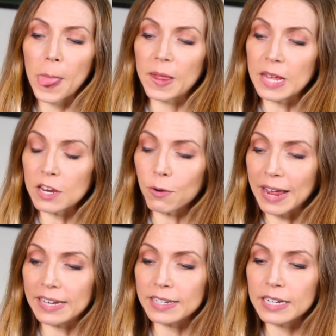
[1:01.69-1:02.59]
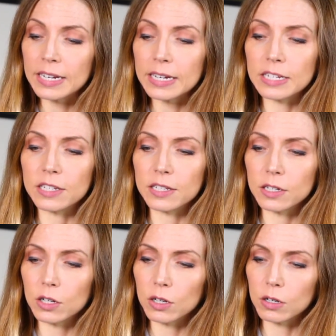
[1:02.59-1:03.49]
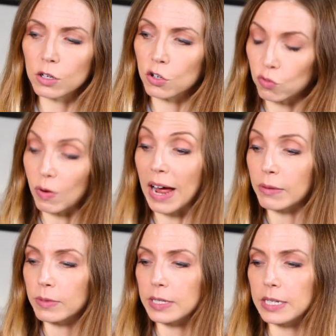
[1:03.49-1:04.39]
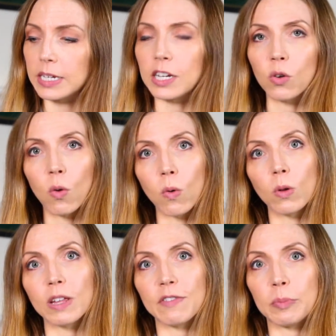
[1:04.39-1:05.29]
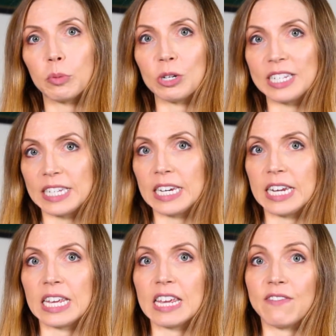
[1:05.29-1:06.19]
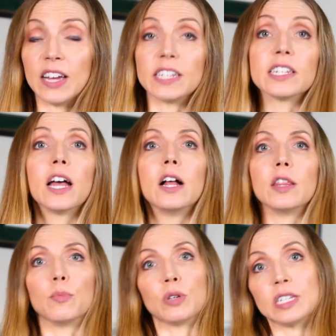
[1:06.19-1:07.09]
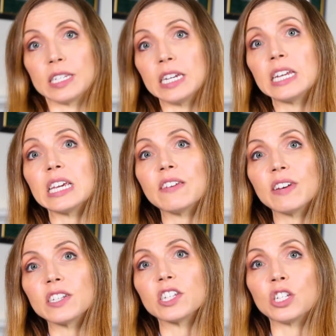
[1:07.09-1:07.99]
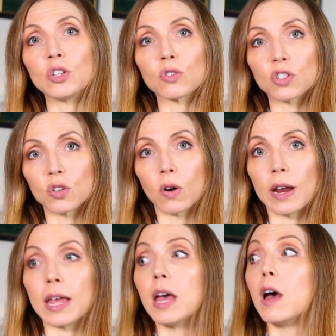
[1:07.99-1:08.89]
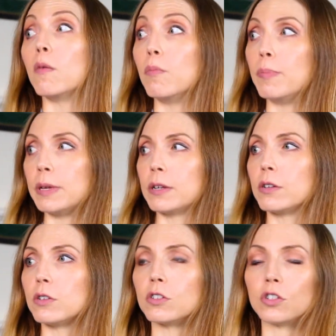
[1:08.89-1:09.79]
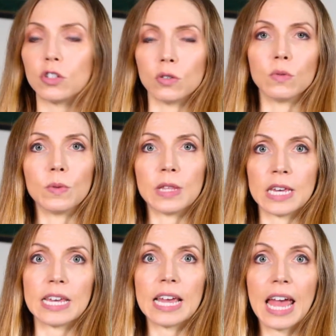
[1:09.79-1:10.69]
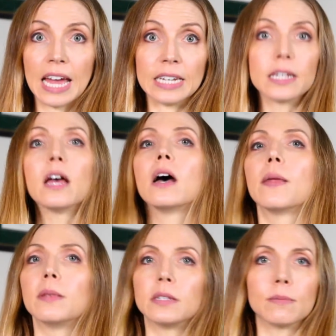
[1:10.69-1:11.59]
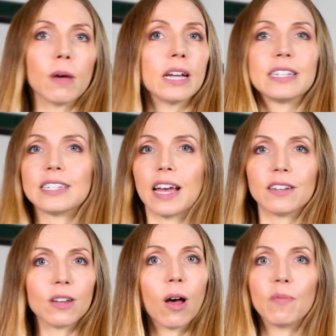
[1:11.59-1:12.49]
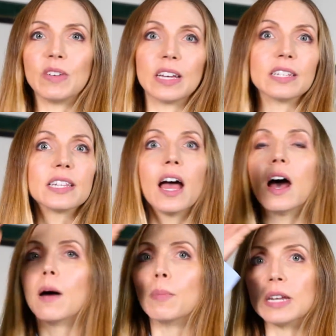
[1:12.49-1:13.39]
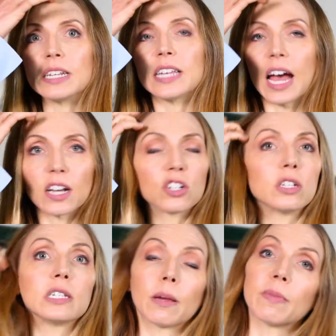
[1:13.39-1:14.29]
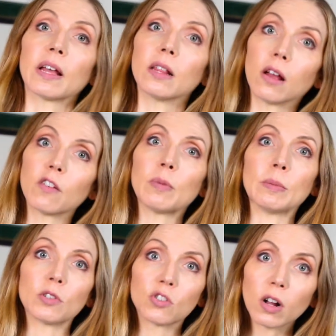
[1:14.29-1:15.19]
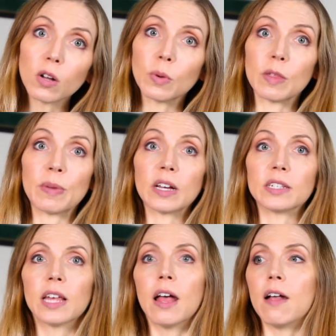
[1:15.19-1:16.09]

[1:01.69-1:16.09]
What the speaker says: that your ending is grounded in all of the preceding events. The preceding events in your story build to the end. This might sound obvious, but it's actually something a lot of people struggle with because